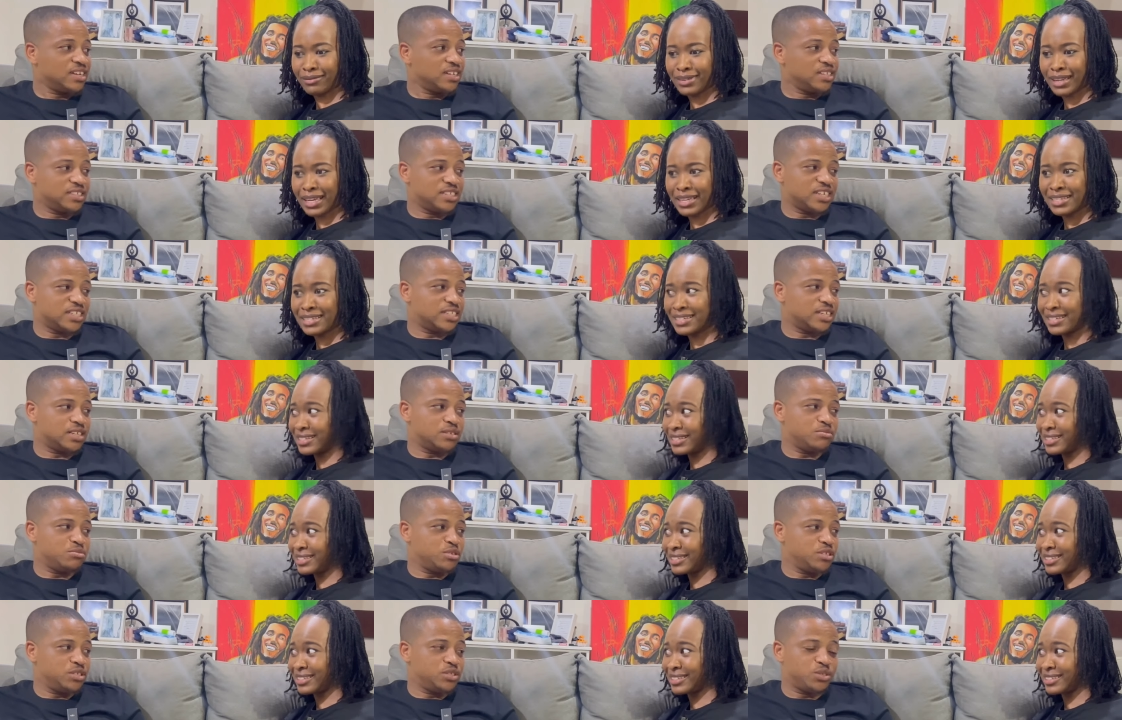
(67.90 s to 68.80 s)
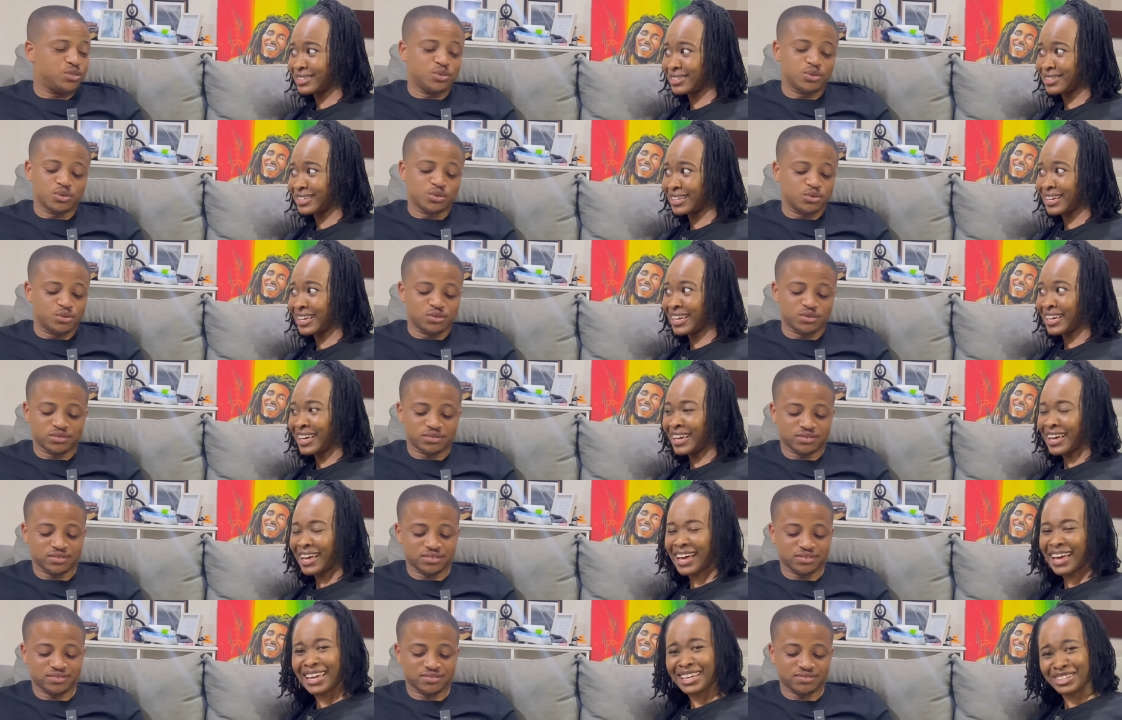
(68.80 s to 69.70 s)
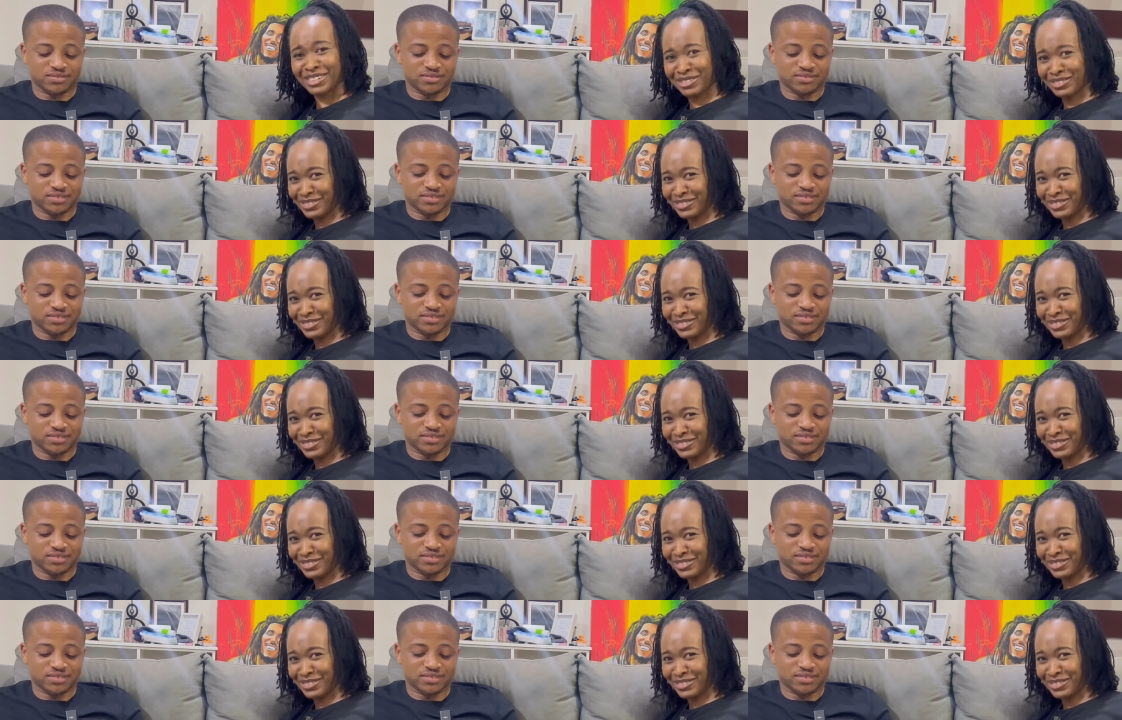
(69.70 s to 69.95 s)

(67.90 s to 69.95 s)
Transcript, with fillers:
Speaker 1: just admit you don't know i don't